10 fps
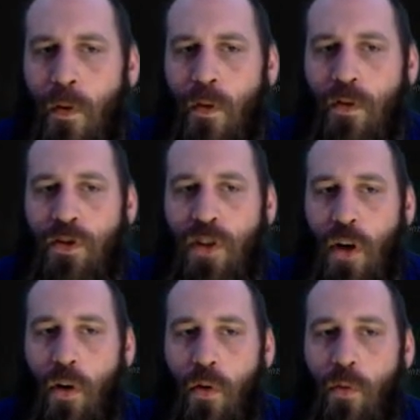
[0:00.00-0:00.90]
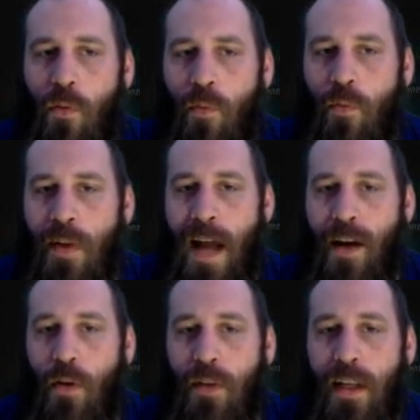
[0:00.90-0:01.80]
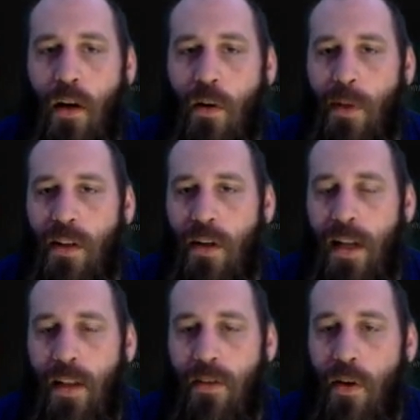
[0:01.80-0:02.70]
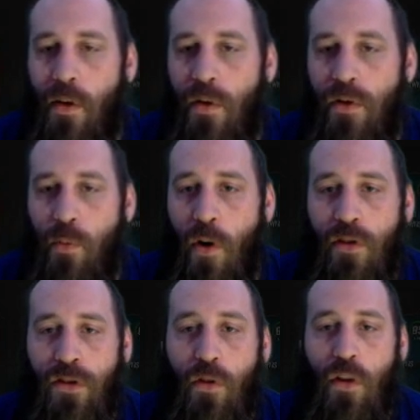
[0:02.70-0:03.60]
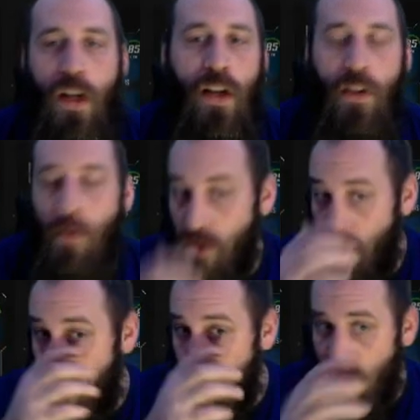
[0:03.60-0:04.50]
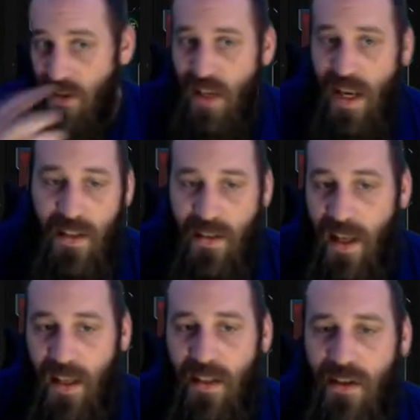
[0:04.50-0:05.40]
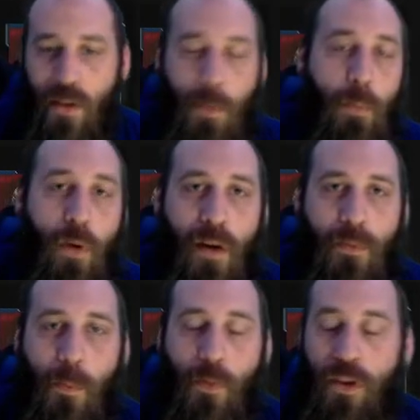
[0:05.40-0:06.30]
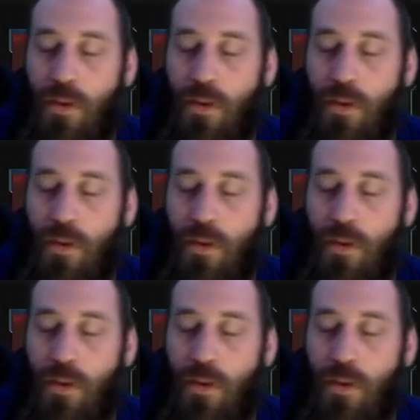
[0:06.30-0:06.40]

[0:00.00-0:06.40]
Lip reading: So not only are we looking at those, we're also looking at those certain sets that can still be profitable.